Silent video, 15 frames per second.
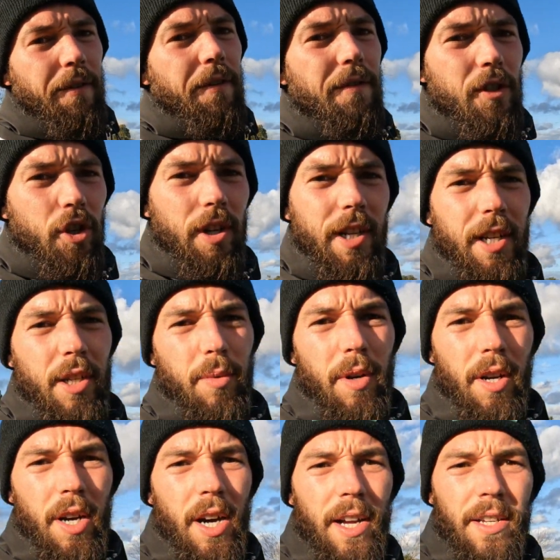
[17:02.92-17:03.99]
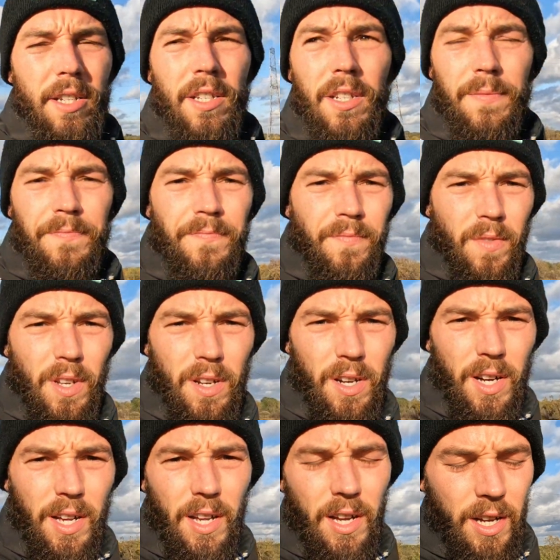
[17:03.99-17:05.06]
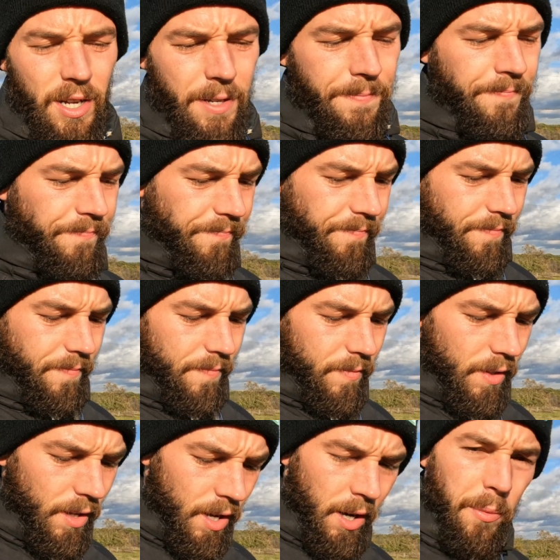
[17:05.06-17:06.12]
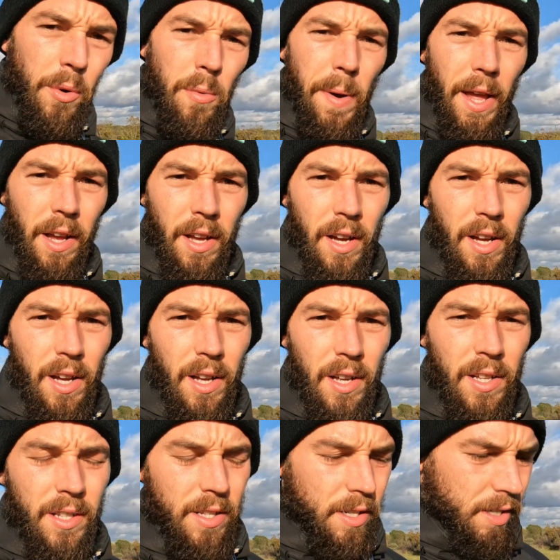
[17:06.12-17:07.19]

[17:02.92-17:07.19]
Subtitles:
enjoyed this one, guys, I will make a